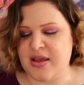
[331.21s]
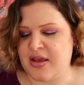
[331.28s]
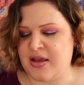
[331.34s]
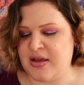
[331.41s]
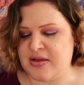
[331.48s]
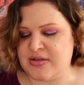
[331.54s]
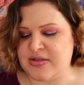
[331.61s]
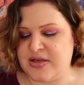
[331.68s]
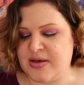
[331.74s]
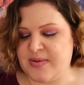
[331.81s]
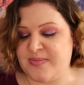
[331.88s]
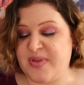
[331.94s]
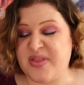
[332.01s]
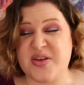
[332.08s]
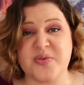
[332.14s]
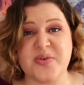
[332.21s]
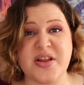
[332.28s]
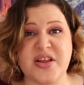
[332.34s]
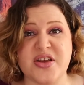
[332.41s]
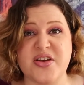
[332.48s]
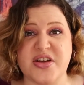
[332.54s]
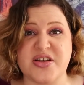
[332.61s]
and they're
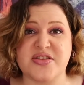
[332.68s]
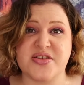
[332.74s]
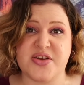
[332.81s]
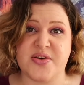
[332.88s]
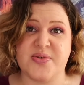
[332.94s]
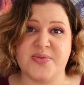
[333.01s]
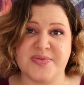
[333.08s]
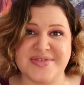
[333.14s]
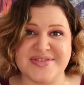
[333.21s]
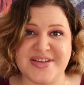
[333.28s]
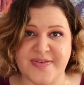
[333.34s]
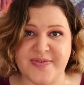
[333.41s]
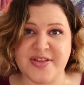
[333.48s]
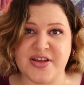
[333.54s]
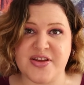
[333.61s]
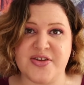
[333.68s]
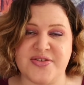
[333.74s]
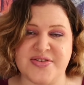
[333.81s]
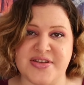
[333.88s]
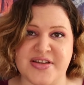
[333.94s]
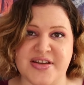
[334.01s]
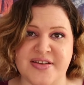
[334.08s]
really good, so definitely
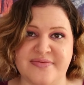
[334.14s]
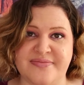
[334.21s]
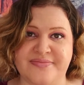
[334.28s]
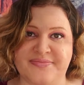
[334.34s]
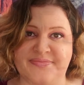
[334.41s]
using it.